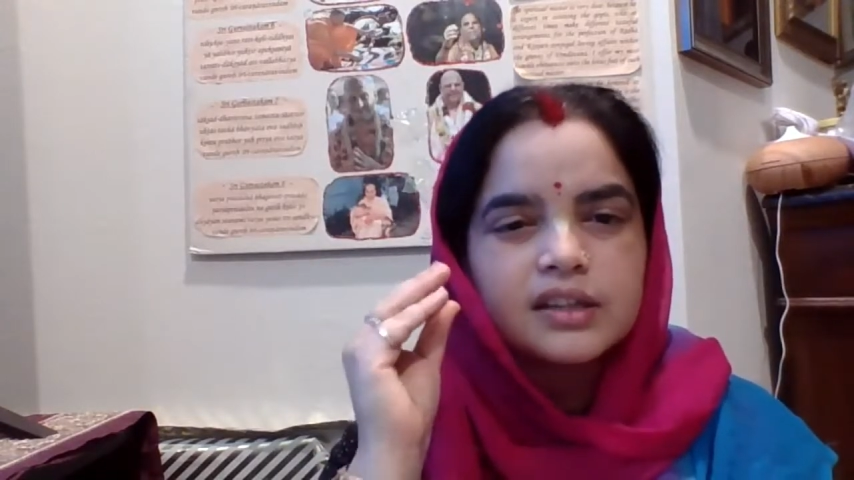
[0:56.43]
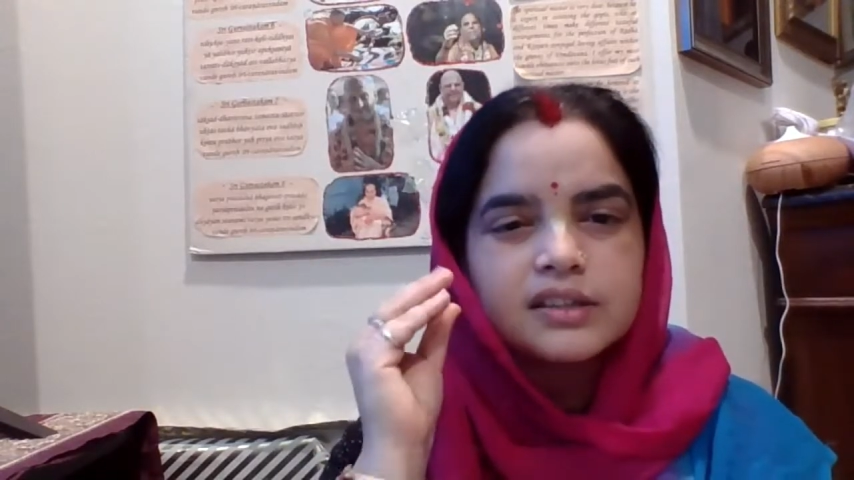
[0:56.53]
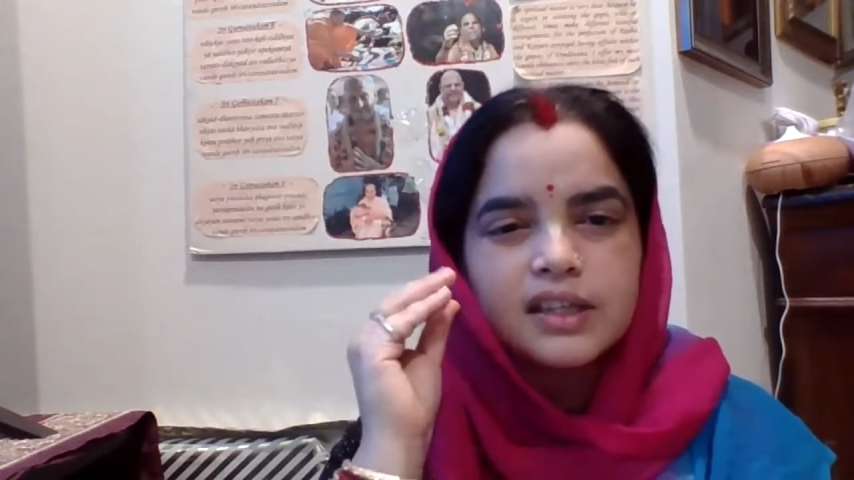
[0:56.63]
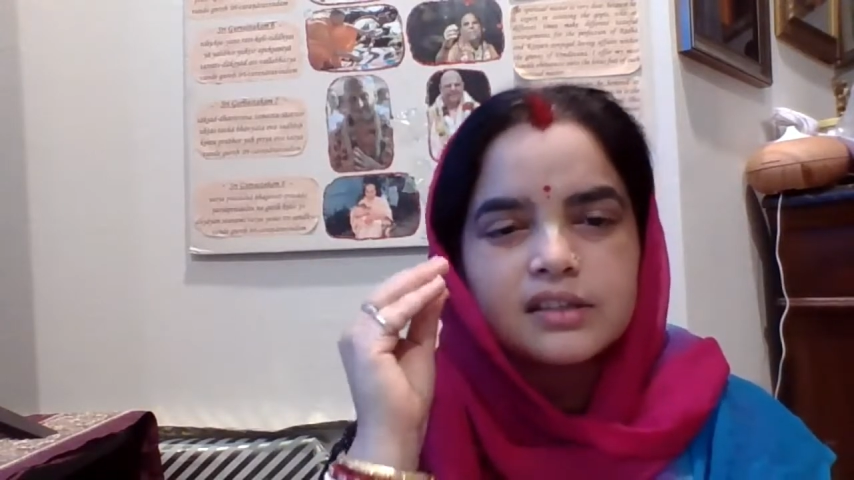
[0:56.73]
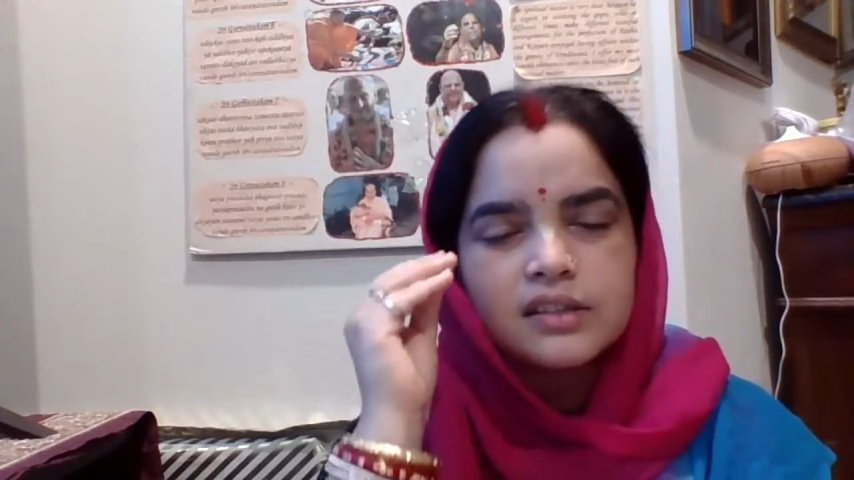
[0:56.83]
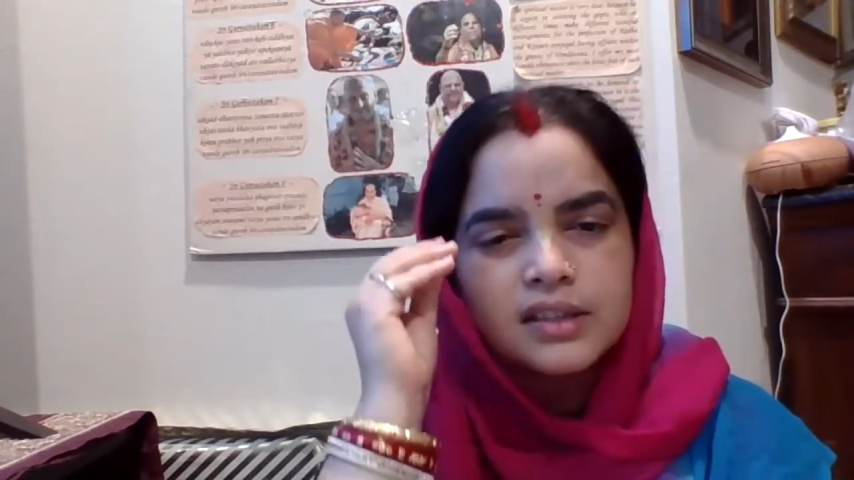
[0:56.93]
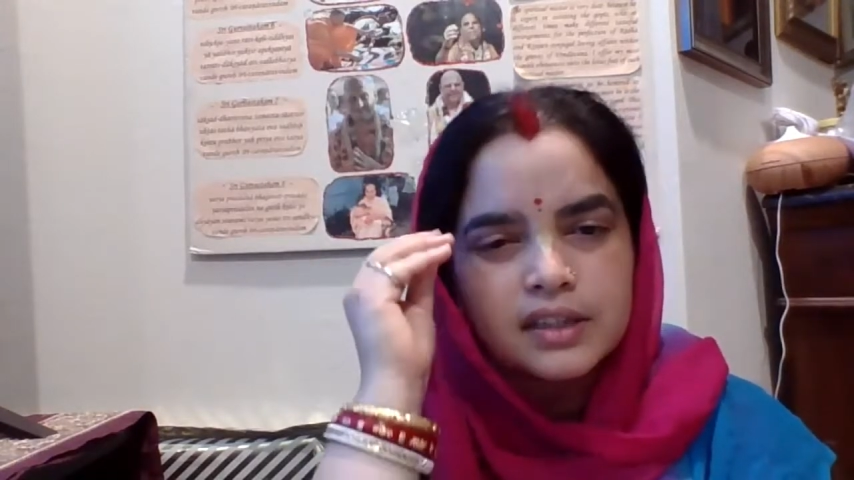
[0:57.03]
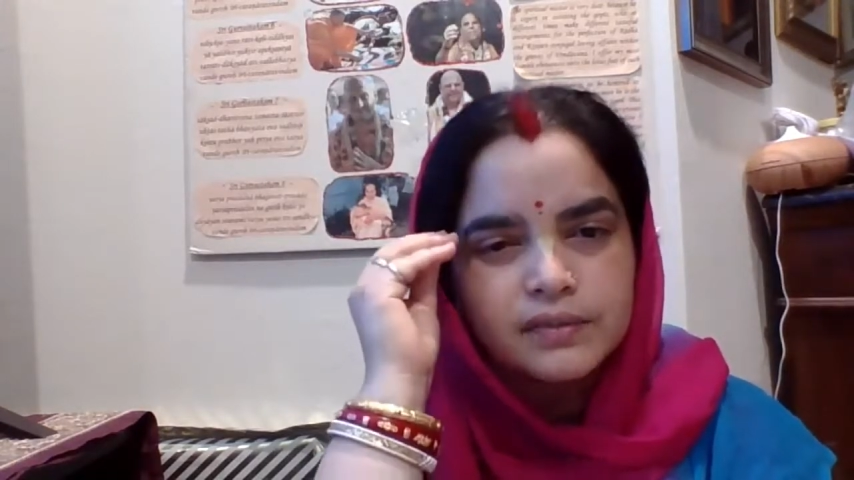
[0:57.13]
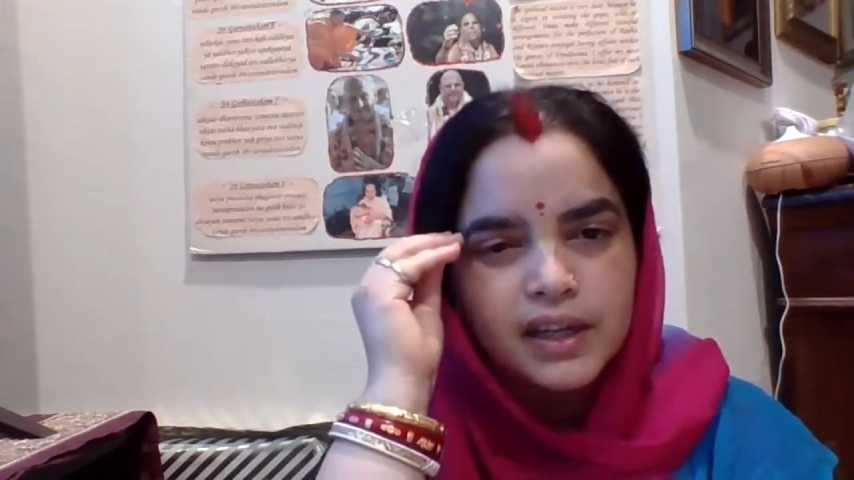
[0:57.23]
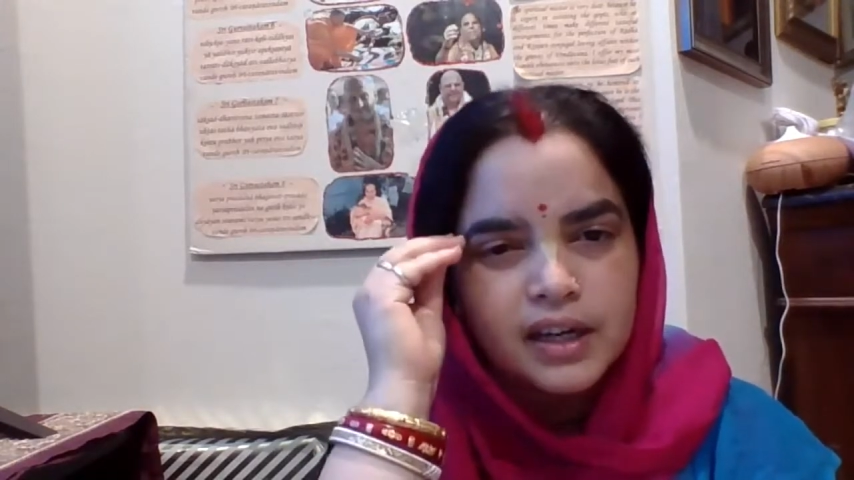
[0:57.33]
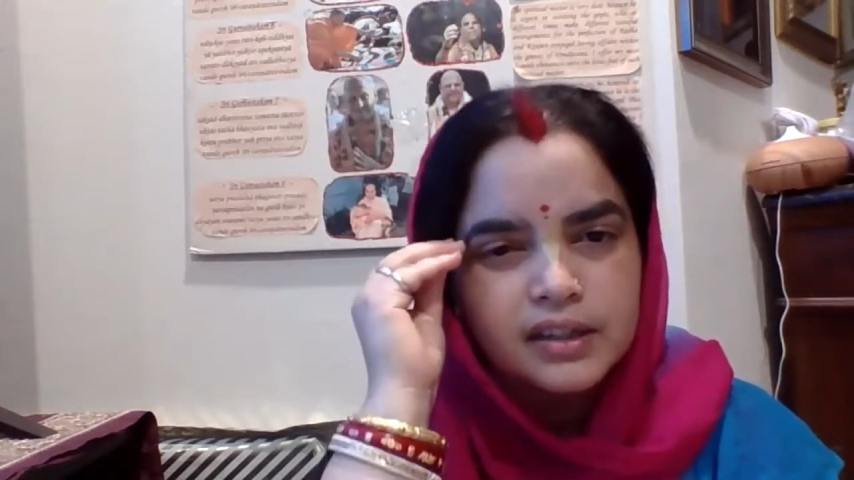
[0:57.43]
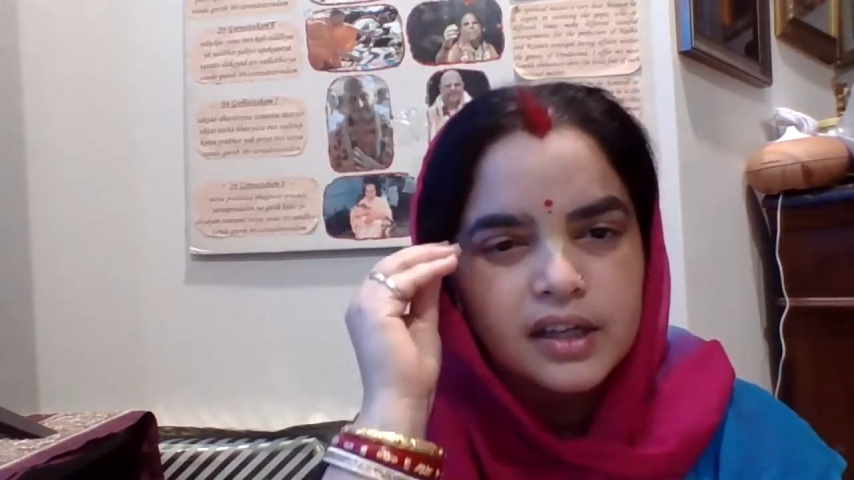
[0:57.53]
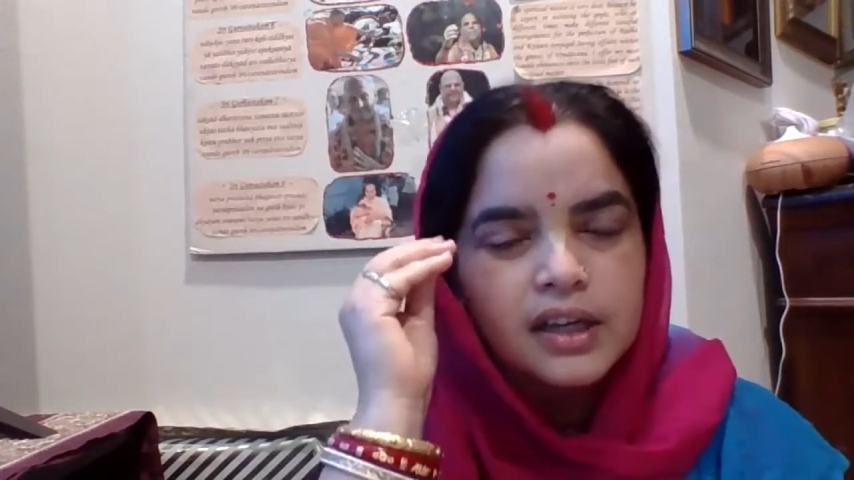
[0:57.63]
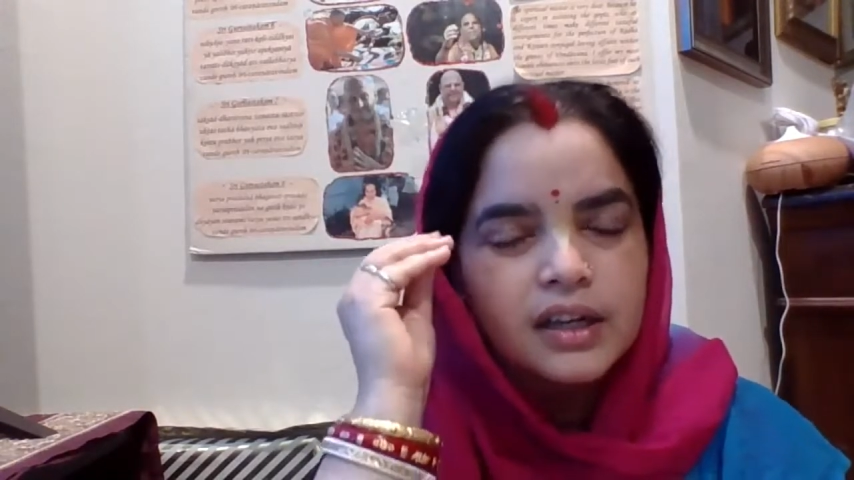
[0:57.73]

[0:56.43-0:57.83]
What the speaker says: our senses and we are